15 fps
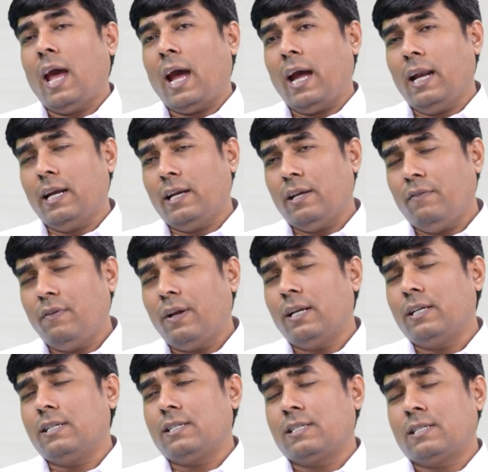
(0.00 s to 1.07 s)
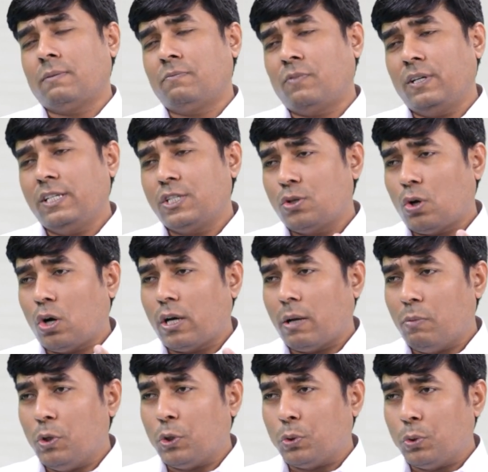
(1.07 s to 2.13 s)
And even someone is not
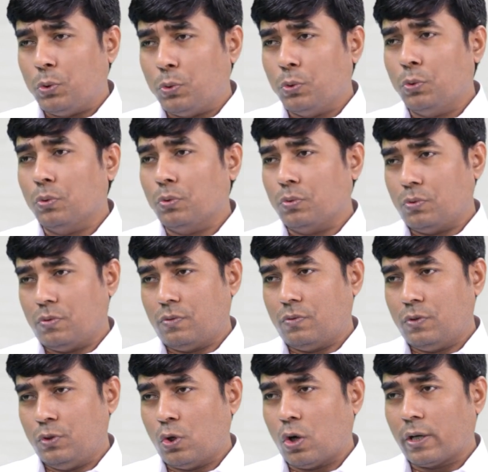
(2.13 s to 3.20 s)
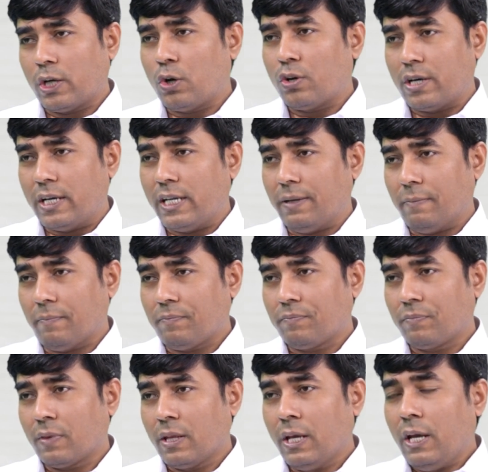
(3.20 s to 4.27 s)
able to do jogging or running,
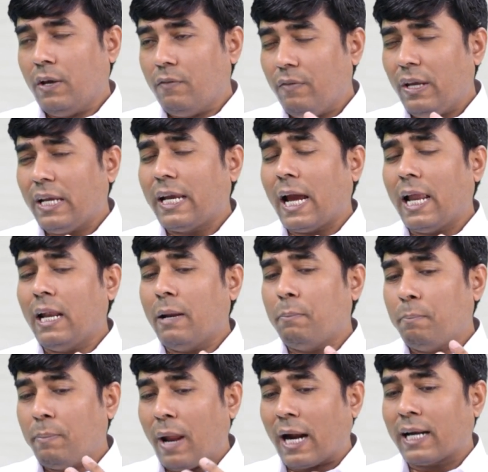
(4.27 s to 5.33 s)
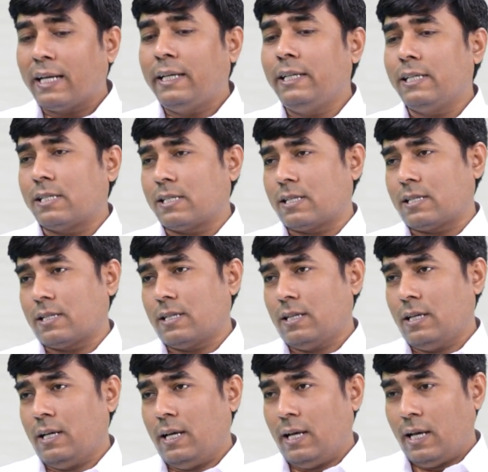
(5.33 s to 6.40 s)
we can practice
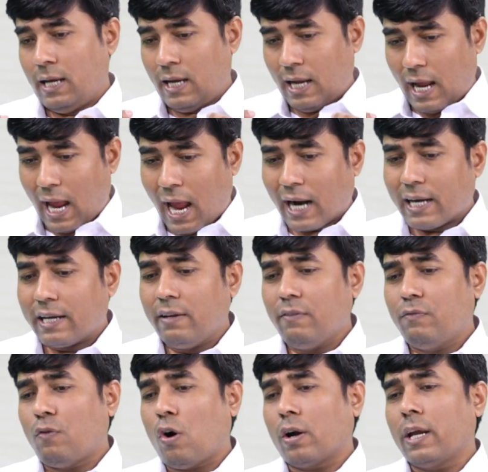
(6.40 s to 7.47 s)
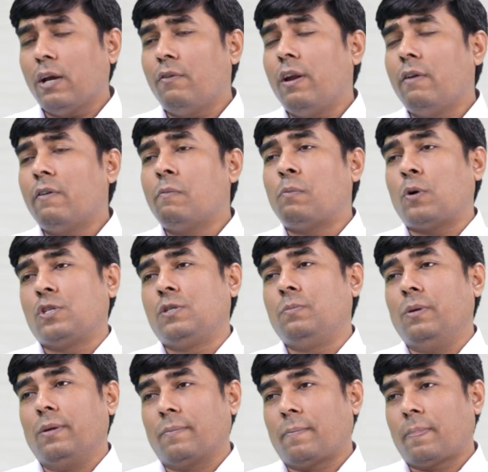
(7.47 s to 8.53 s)
active walking whenever
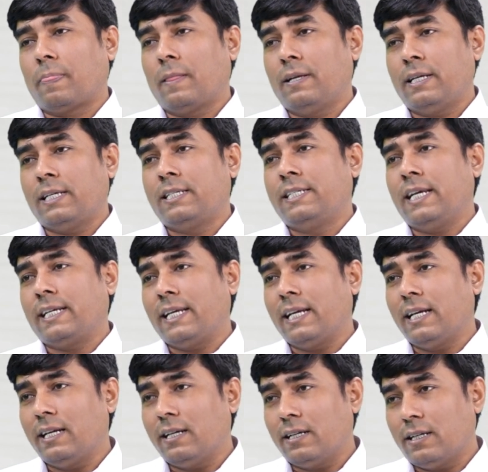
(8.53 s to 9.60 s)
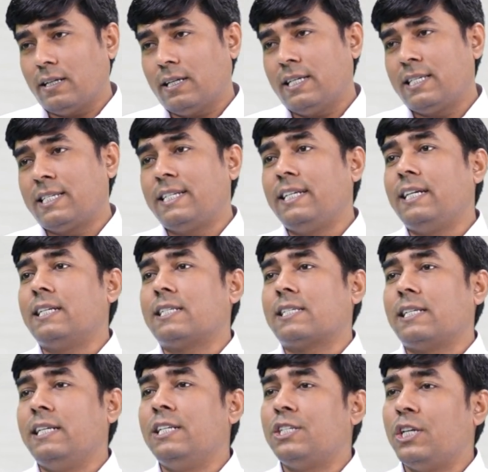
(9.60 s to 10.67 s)
possible. Just taking
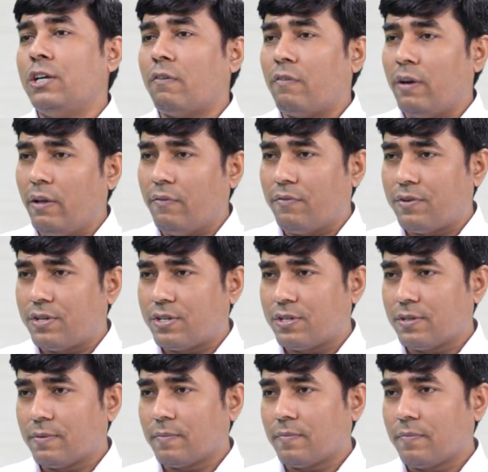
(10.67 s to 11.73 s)
stairs instead of lift.